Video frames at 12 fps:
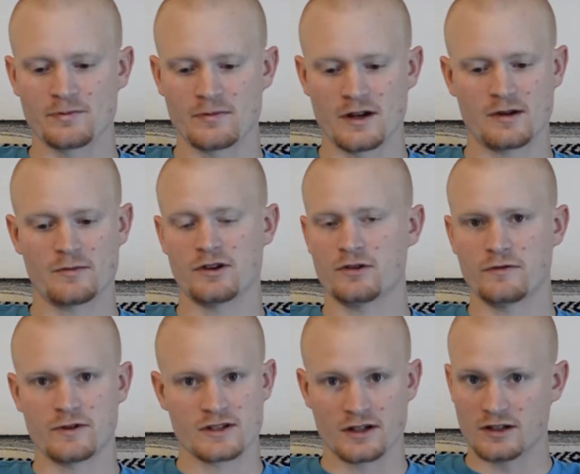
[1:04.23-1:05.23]
anybody who
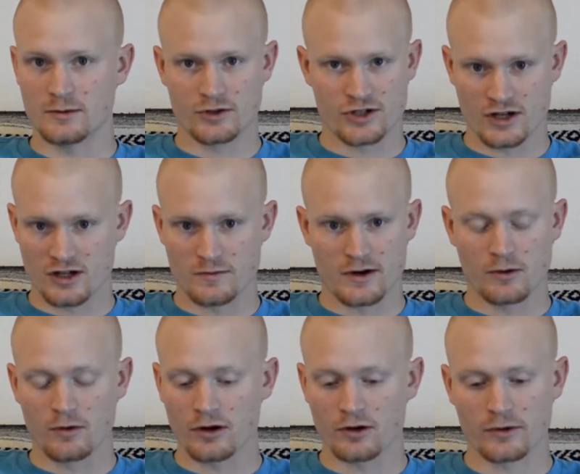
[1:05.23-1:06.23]
feels like double checking my
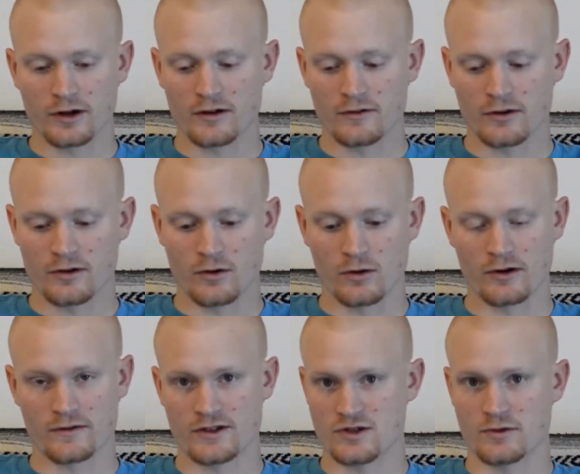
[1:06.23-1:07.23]
work or whatever, or
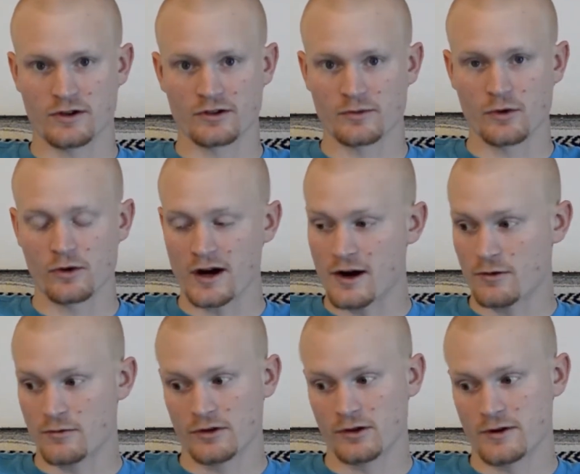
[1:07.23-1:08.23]
if they just want to learn more, I would
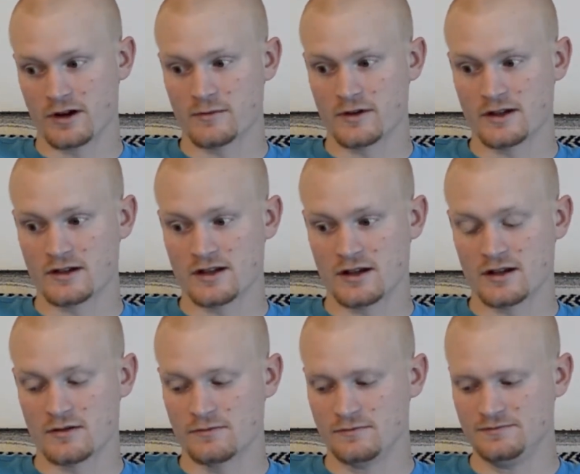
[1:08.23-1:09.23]
really recommend that's
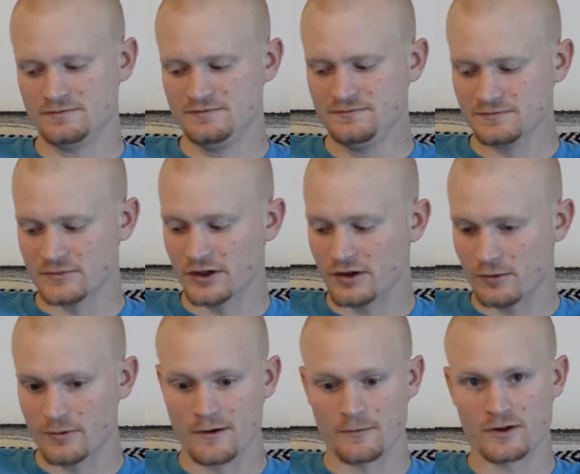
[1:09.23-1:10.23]
a good
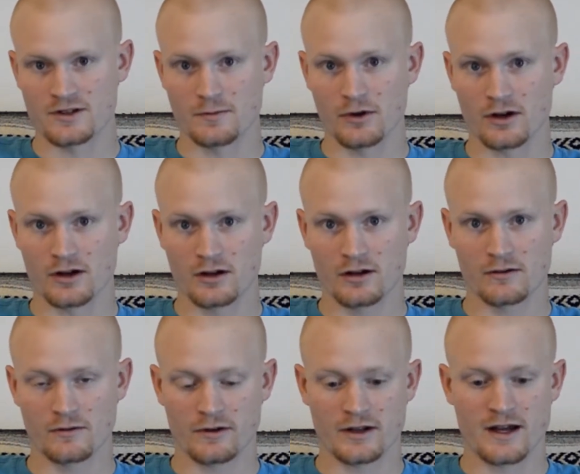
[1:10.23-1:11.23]
reference book
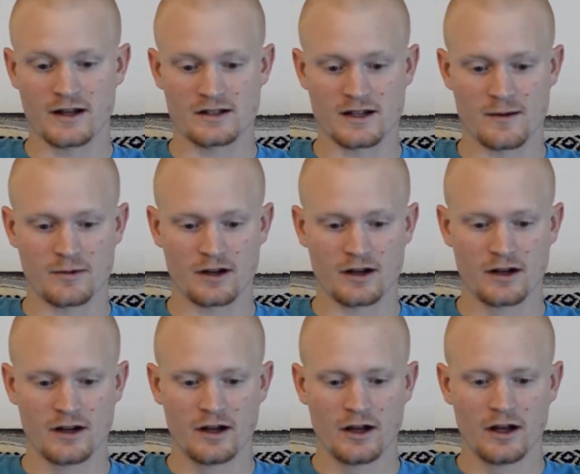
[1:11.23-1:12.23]
for that topic.
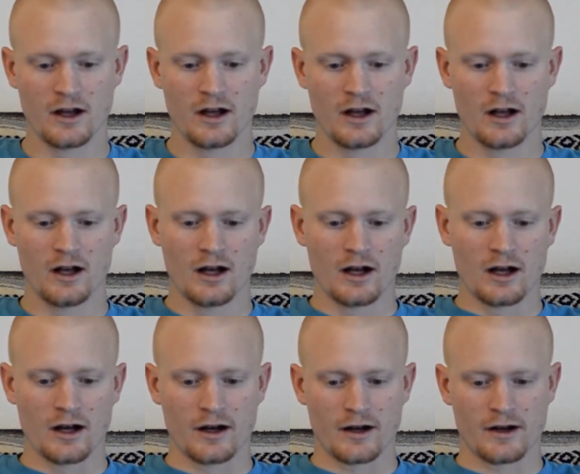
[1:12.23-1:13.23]

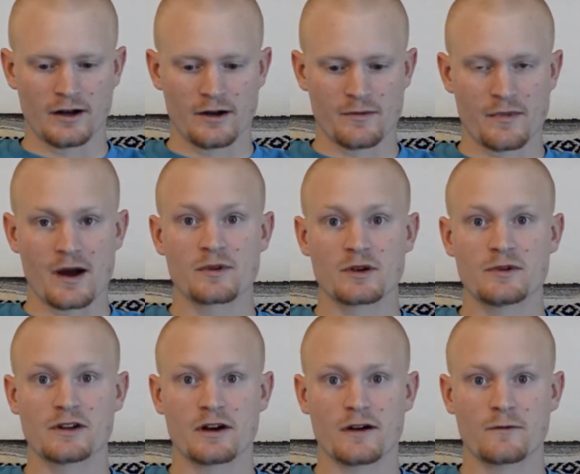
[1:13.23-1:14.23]
I'm going to
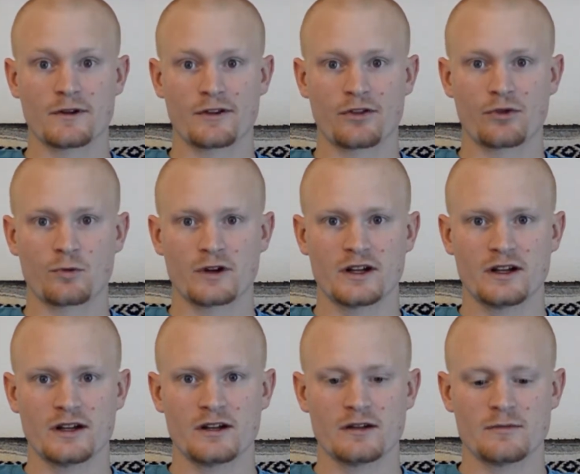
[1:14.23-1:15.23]
be covering
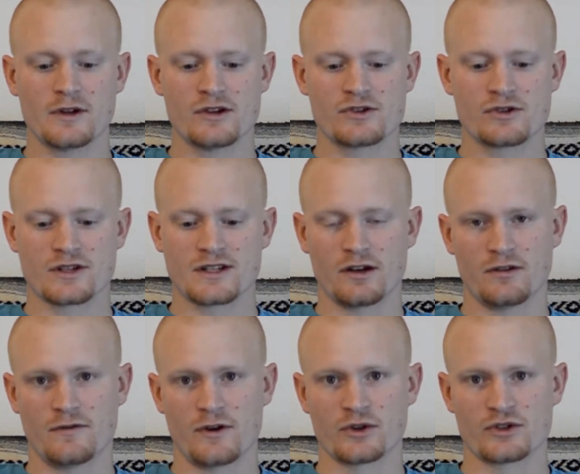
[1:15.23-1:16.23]
3 major cell
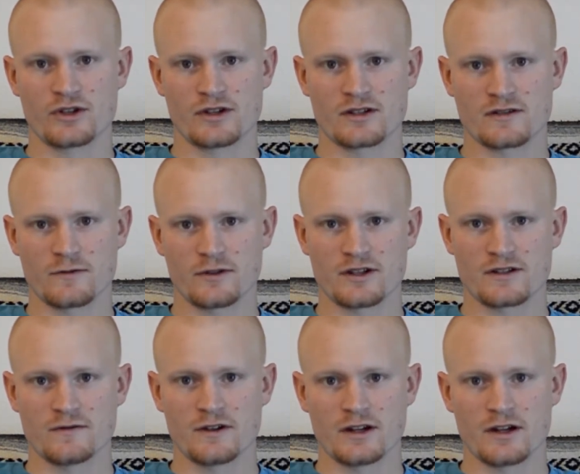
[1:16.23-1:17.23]
functions for this
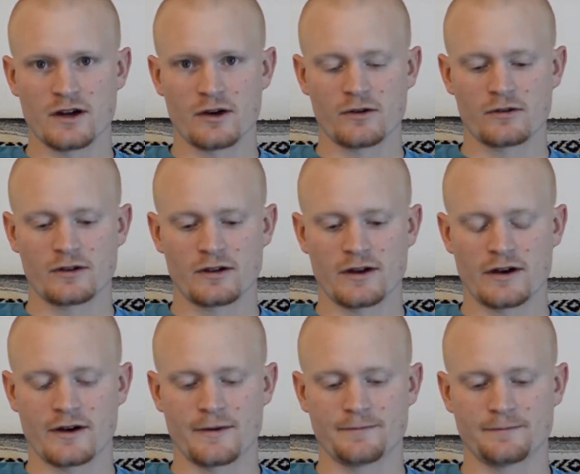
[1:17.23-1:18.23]
video,
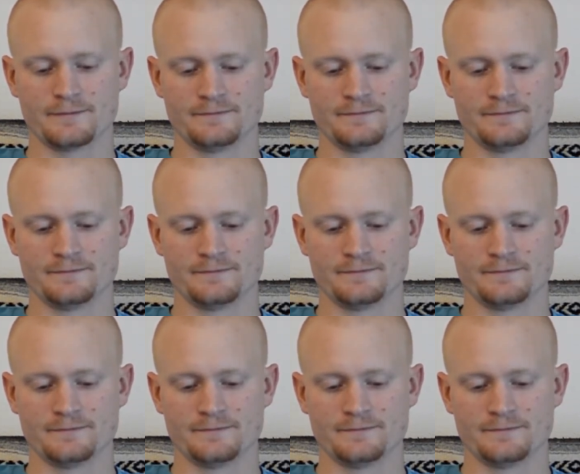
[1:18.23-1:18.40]
and